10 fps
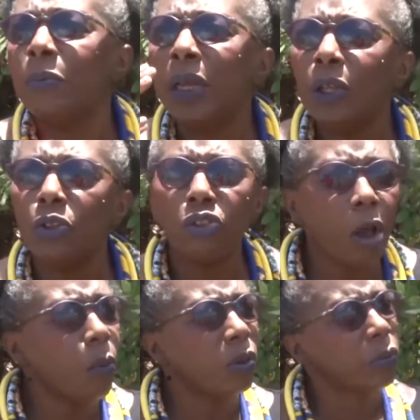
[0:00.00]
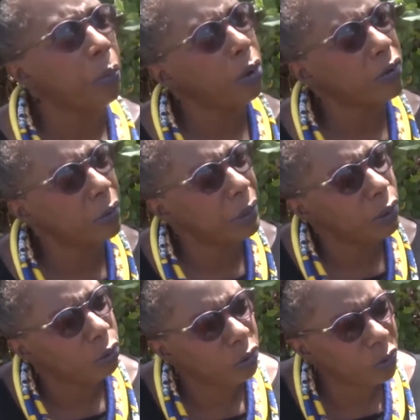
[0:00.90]
Miller's shop was
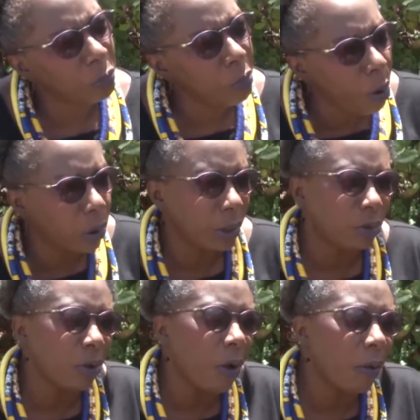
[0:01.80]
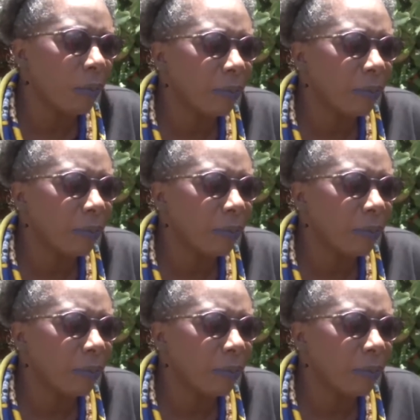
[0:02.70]
possibly the smallest shop,